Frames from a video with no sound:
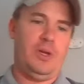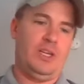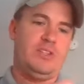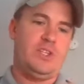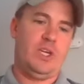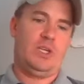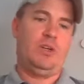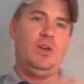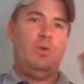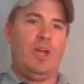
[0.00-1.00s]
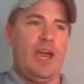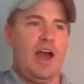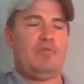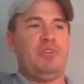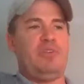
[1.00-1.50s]
and saying, we
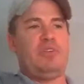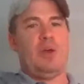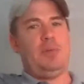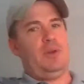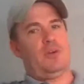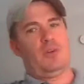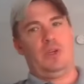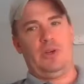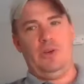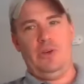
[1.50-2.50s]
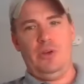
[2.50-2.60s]
have to step in earlier,